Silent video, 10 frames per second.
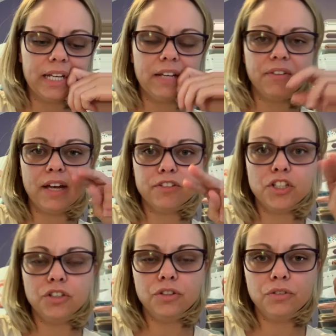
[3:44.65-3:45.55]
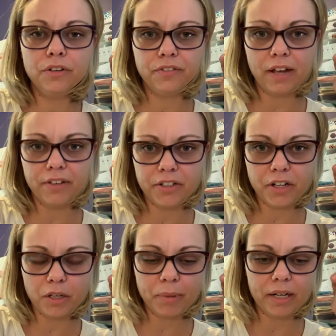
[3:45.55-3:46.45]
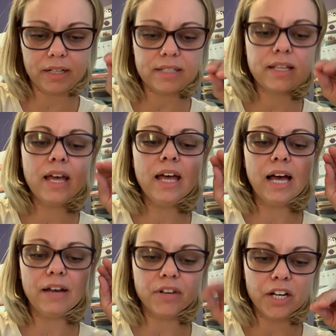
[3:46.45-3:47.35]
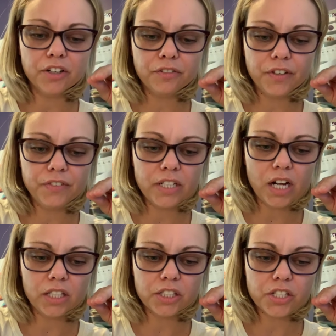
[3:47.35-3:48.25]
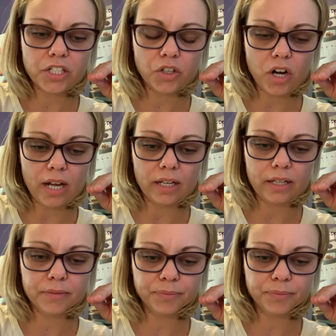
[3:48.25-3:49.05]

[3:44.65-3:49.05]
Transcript: If I have 2 $500 parties, I have $150 in credit.